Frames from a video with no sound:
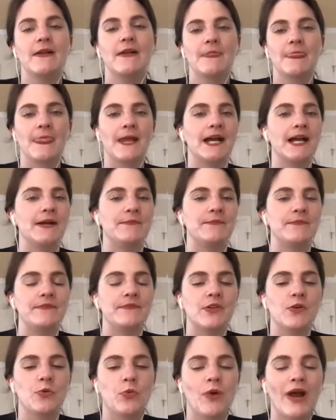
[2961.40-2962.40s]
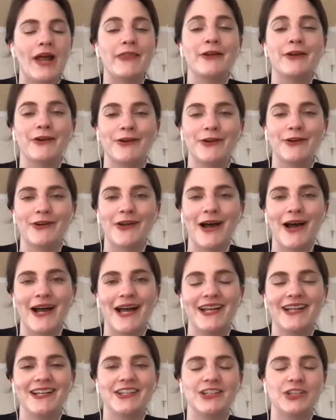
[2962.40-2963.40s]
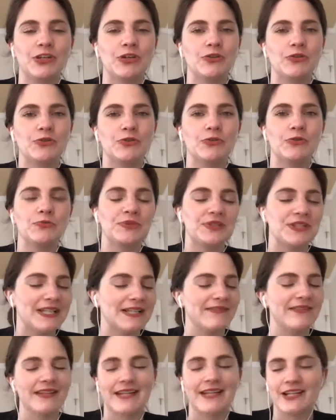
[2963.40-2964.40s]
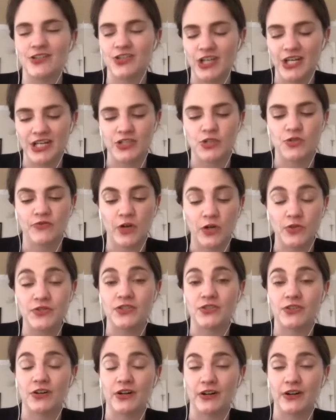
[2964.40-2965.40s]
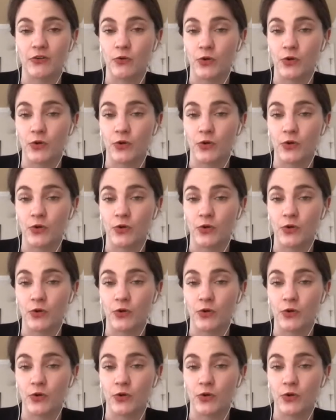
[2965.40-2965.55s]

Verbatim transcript: Um, whether or not you believe that that changed votes or,